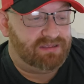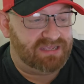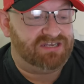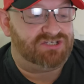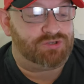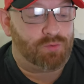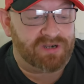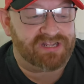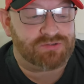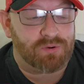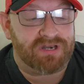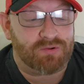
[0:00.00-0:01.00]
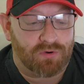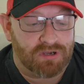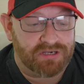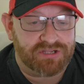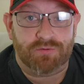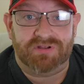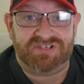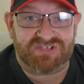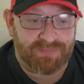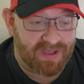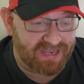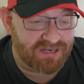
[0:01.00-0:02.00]
In twenty twenty-one, you
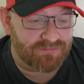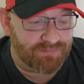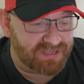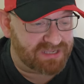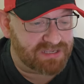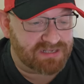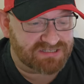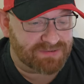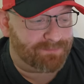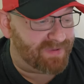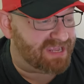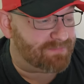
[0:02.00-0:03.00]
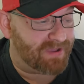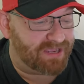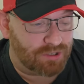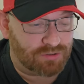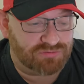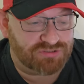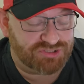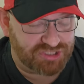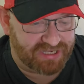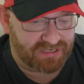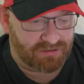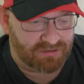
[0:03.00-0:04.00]
inspired me to make my own
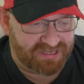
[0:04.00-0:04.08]
channel.